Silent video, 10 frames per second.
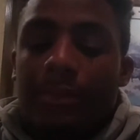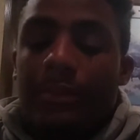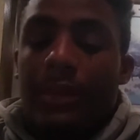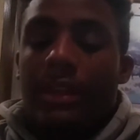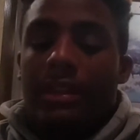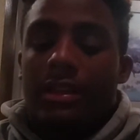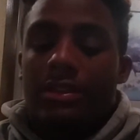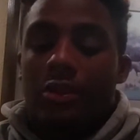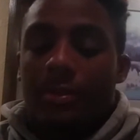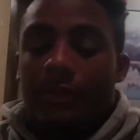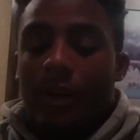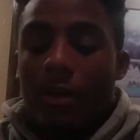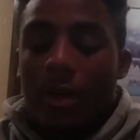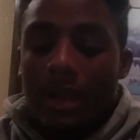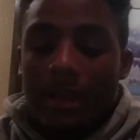be super far
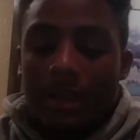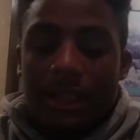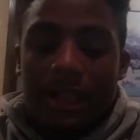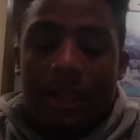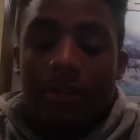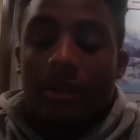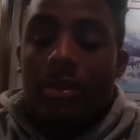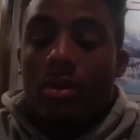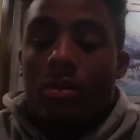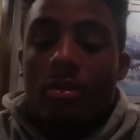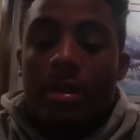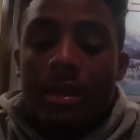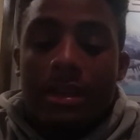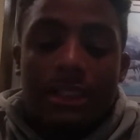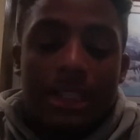away, then I couldn't go
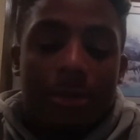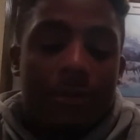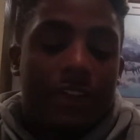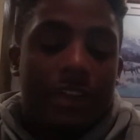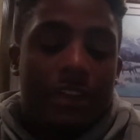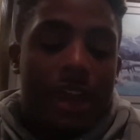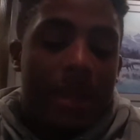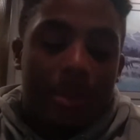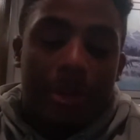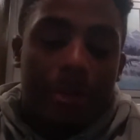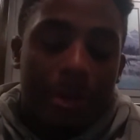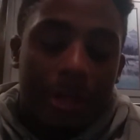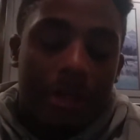see them if anything happened. But